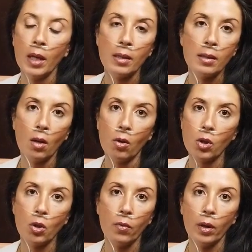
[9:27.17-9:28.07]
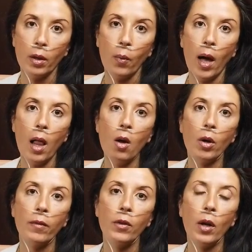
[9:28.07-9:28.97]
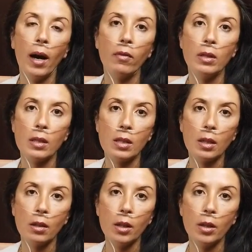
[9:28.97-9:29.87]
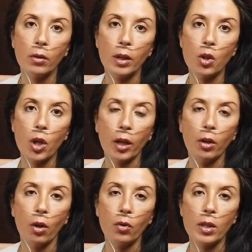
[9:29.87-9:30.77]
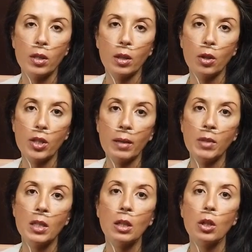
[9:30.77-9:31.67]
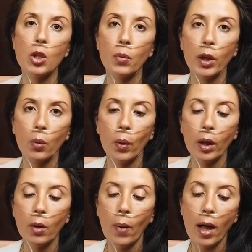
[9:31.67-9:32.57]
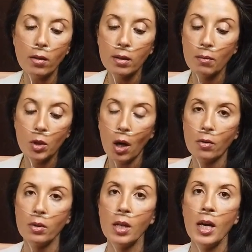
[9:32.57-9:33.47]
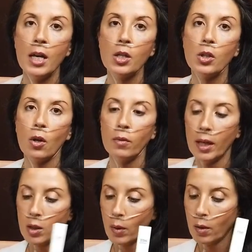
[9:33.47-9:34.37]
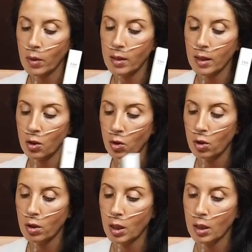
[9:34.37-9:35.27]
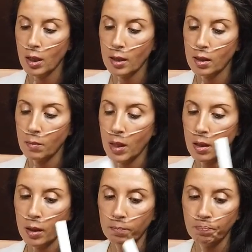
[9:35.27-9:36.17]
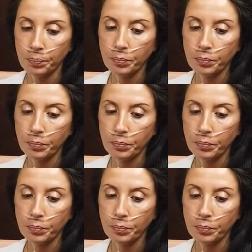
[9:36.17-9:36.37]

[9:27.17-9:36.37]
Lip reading: that's also really well. Or if you have a distiller, you can check your own distiller. Some distillers work really well, some don't. So that's why we send you the TDS meter